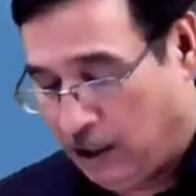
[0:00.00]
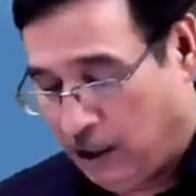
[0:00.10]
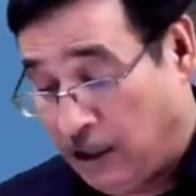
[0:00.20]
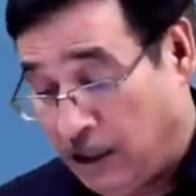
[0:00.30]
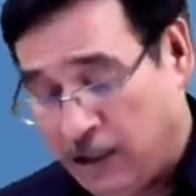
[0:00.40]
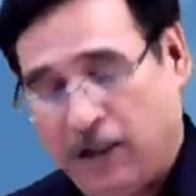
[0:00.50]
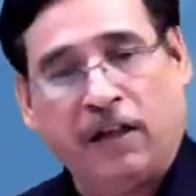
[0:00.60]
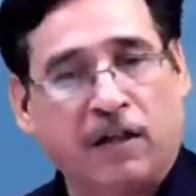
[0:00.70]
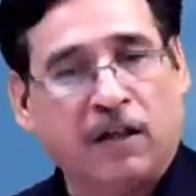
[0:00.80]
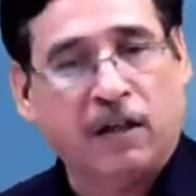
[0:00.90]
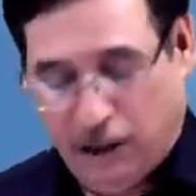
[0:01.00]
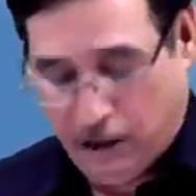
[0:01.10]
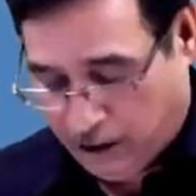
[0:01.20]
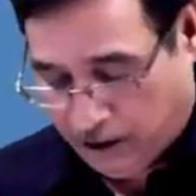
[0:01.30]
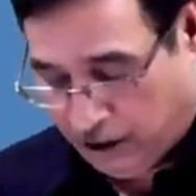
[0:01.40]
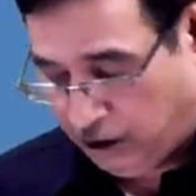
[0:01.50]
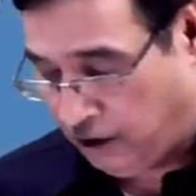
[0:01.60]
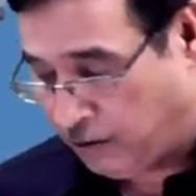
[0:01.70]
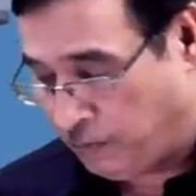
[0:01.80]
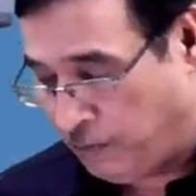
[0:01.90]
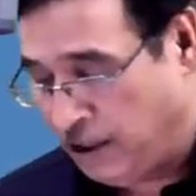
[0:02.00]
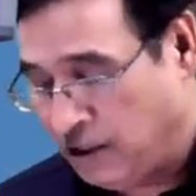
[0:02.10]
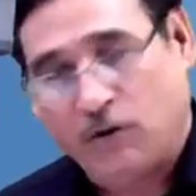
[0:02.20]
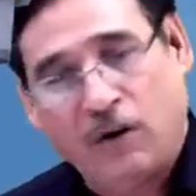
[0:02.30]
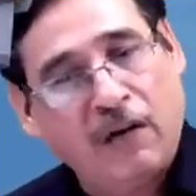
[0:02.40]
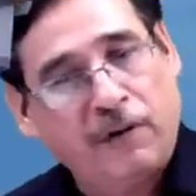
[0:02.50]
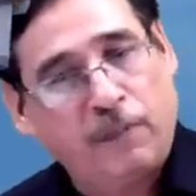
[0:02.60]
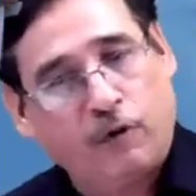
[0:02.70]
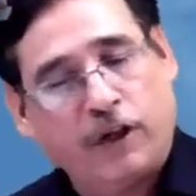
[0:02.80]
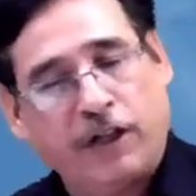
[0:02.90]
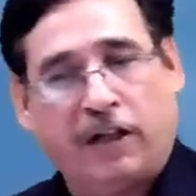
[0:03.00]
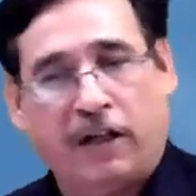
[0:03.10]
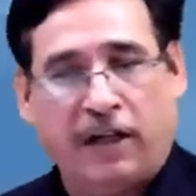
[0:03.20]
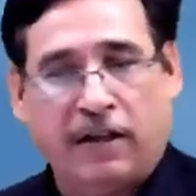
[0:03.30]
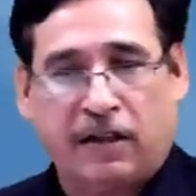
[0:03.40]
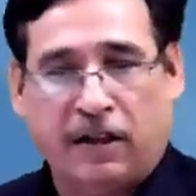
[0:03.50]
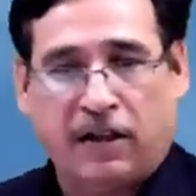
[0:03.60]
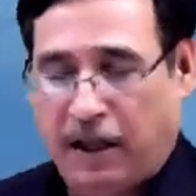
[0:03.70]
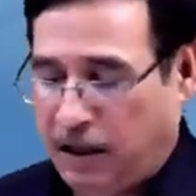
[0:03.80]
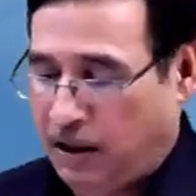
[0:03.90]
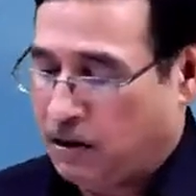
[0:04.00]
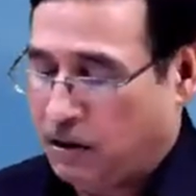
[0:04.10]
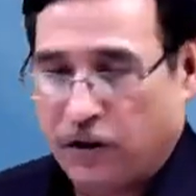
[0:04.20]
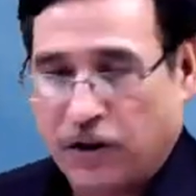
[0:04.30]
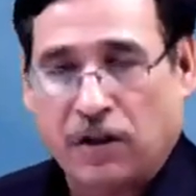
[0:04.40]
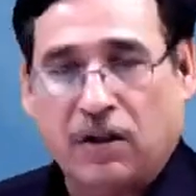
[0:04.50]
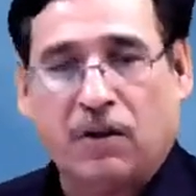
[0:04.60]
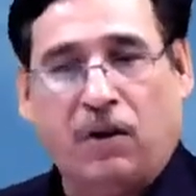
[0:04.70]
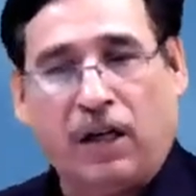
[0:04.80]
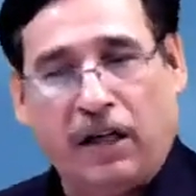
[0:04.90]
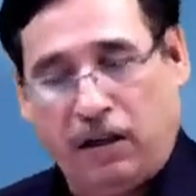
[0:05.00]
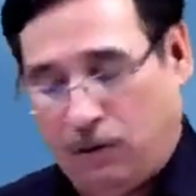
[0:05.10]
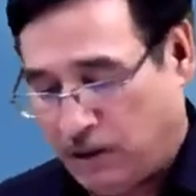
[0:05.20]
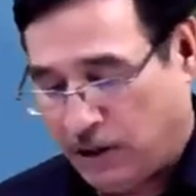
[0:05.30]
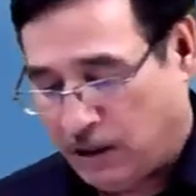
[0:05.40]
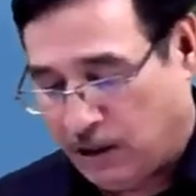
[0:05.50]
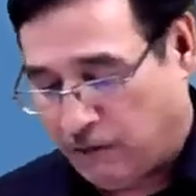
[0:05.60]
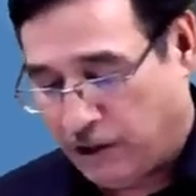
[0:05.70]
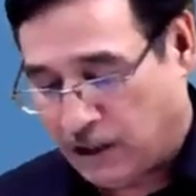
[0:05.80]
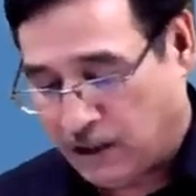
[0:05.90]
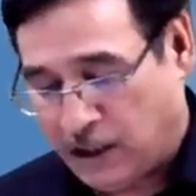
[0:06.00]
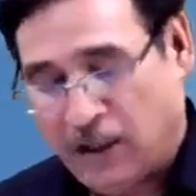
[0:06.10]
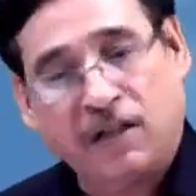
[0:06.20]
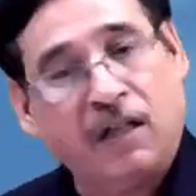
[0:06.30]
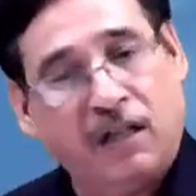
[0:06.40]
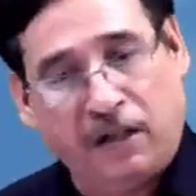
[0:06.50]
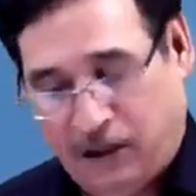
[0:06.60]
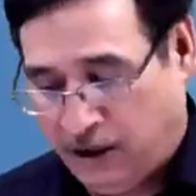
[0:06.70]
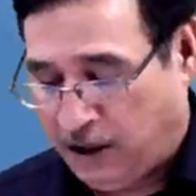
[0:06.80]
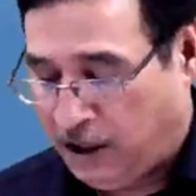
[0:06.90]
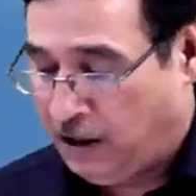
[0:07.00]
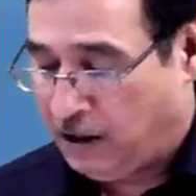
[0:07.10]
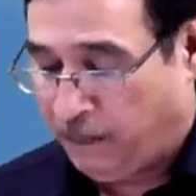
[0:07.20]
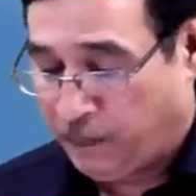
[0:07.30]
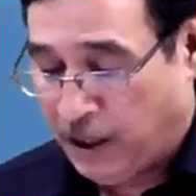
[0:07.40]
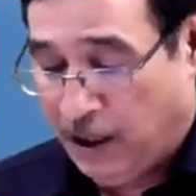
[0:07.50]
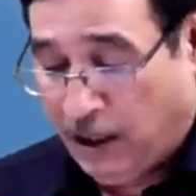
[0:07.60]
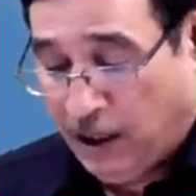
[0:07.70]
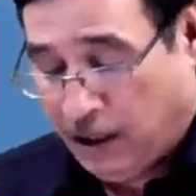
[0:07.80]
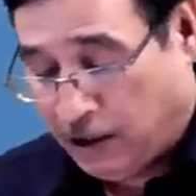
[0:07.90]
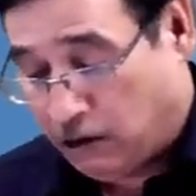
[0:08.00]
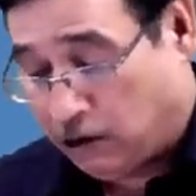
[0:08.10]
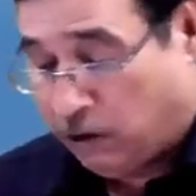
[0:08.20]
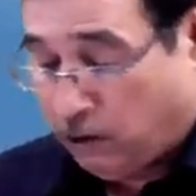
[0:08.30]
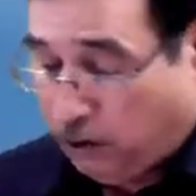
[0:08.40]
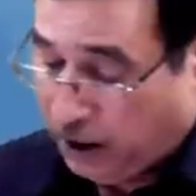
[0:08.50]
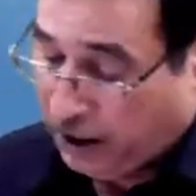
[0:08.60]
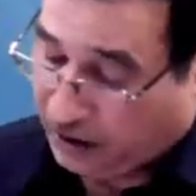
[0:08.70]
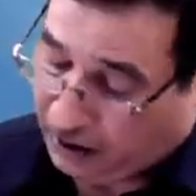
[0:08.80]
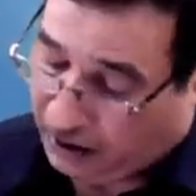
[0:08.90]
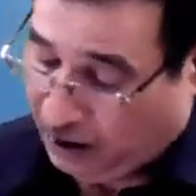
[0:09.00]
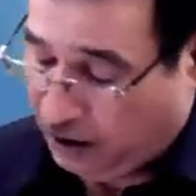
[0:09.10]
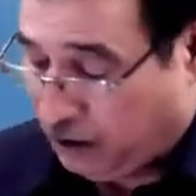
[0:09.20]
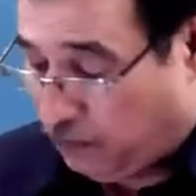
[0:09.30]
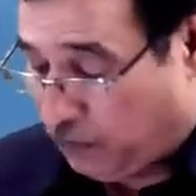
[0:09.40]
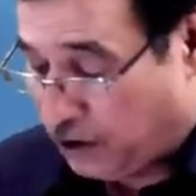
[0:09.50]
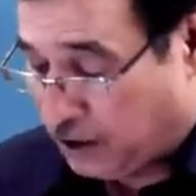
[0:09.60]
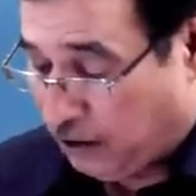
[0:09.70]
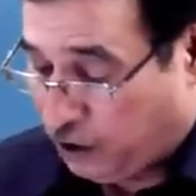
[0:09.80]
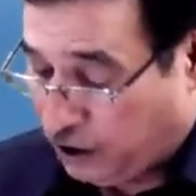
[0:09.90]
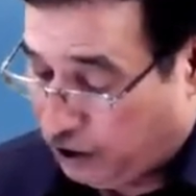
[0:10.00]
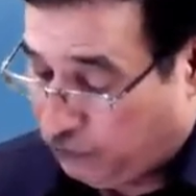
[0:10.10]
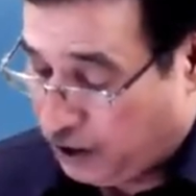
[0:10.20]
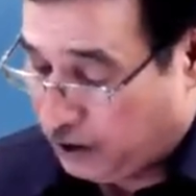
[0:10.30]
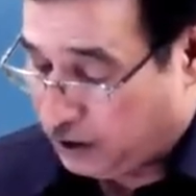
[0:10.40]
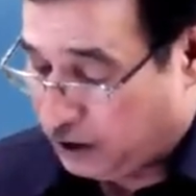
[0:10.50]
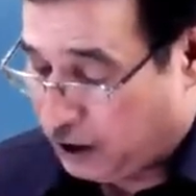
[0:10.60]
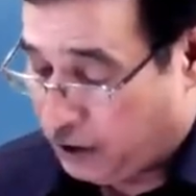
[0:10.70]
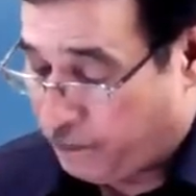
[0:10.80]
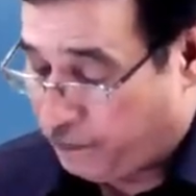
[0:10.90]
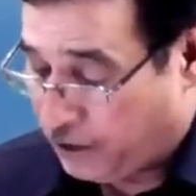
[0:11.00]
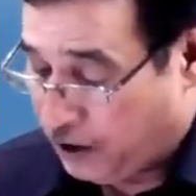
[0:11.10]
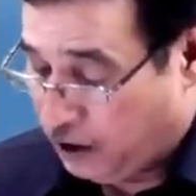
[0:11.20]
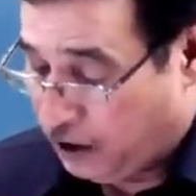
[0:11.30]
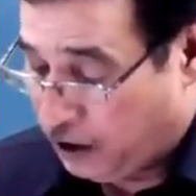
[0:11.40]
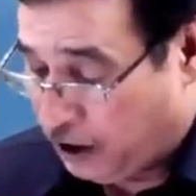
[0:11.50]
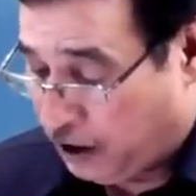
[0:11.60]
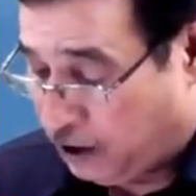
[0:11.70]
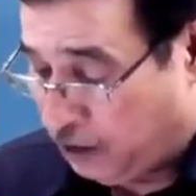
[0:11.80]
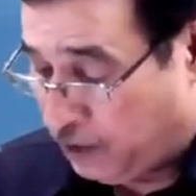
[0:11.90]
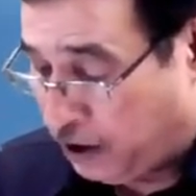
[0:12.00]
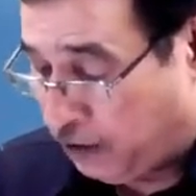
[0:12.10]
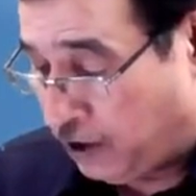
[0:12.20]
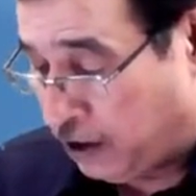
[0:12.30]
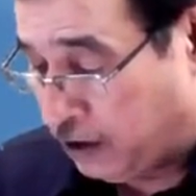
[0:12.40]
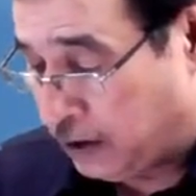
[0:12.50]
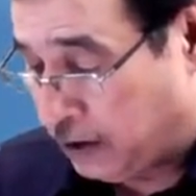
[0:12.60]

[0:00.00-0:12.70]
earned it. Earned it means you haven't provided against it any services or any goods and services. That is unearned income. It is also known as income received in advance. Income in advance.